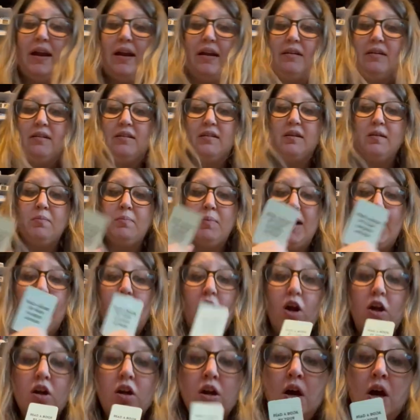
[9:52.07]
anything by
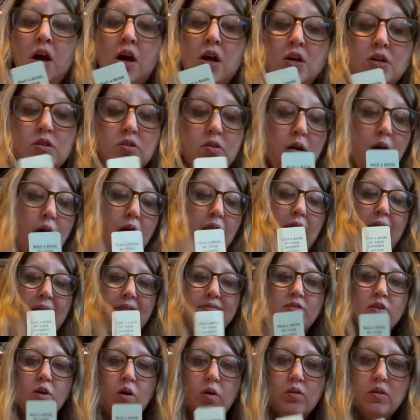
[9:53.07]
her, so I'll have
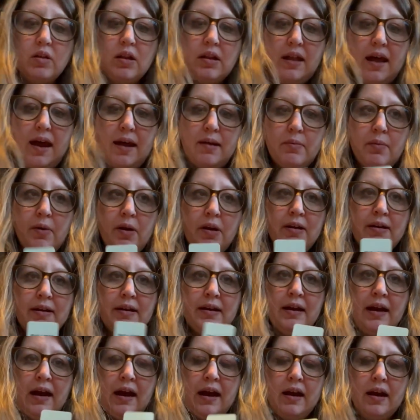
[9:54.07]
to go to the
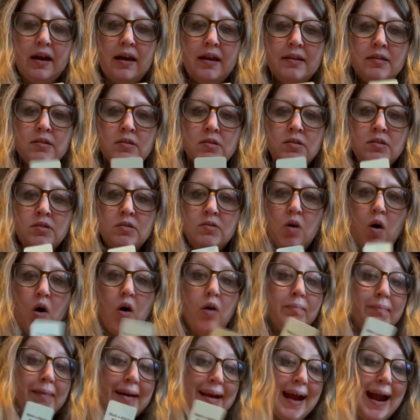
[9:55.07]
library and
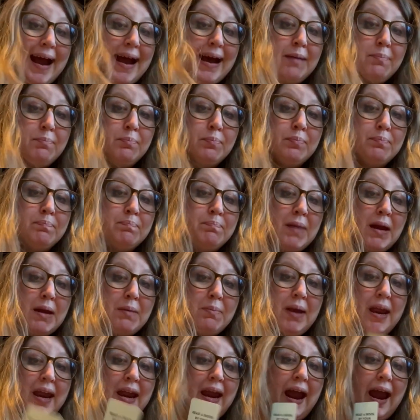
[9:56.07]
on my app
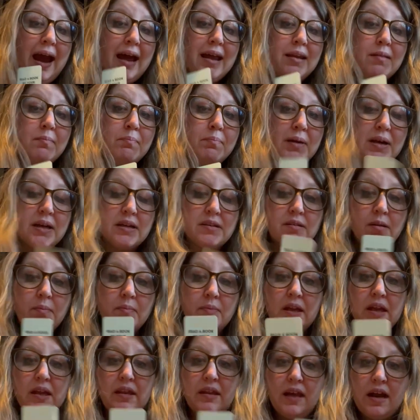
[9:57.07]
maybe and pick
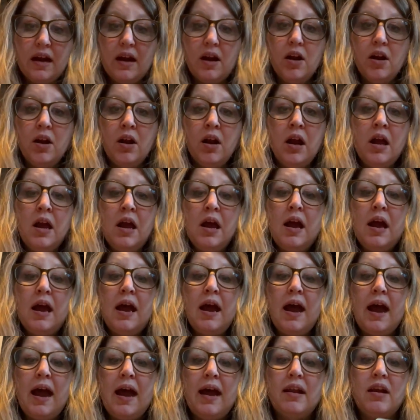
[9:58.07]
something there.
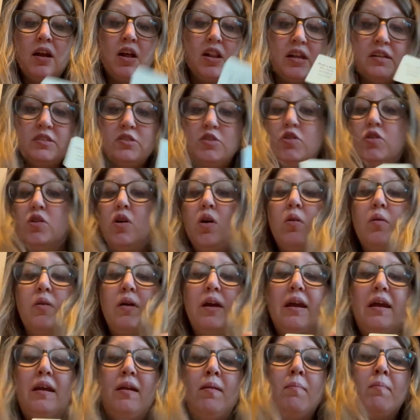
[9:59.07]
and I'll let you know
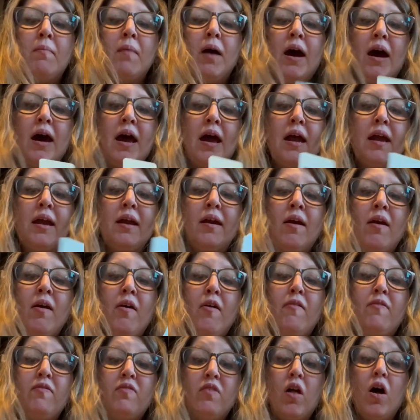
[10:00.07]
in my
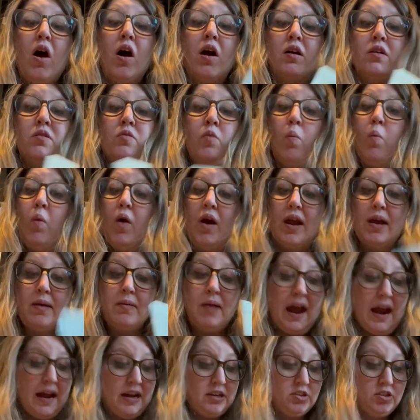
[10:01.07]
vlog what I
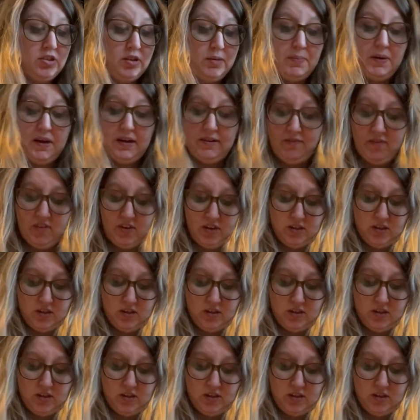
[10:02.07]
actually picked for